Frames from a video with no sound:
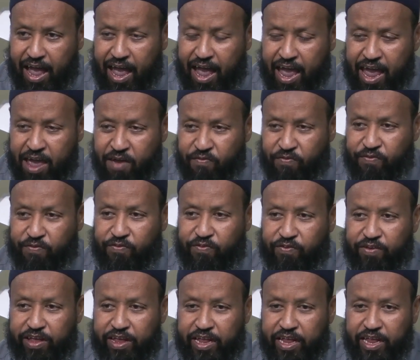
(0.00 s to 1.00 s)
if
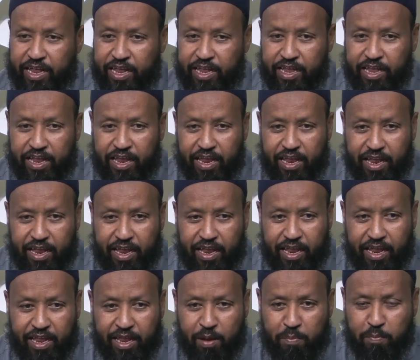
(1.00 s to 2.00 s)

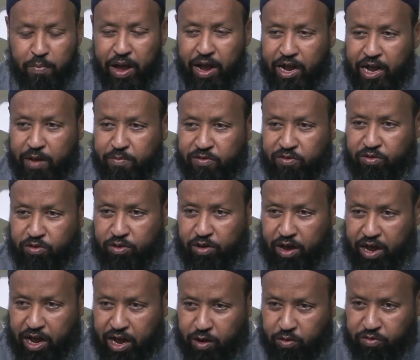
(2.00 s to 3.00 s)
the man comes to your
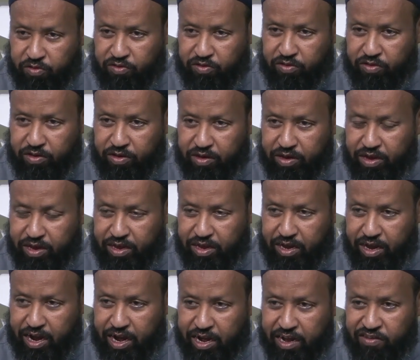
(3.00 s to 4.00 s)
house
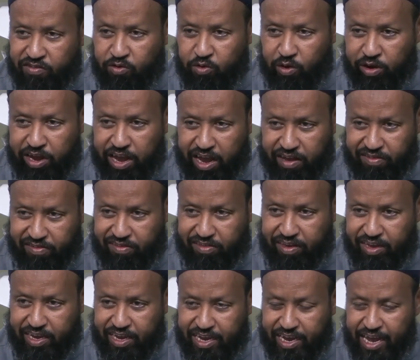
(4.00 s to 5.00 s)
and he's your
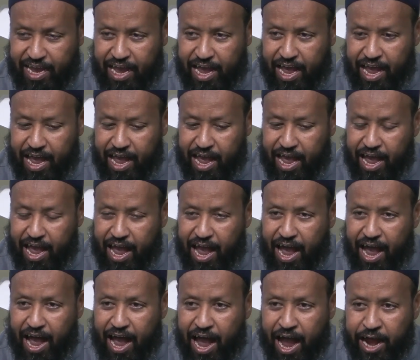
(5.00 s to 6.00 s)
guest
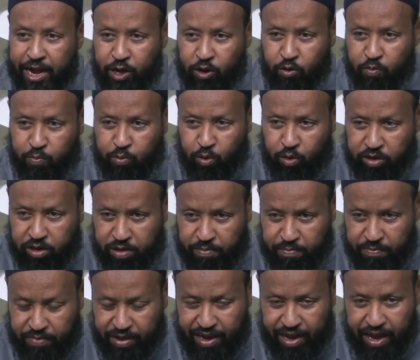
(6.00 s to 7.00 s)
and you brought
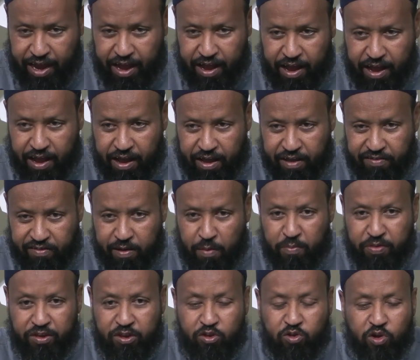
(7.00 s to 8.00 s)
him
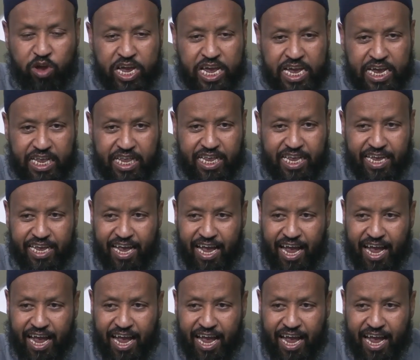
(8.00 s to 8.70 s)
something to eat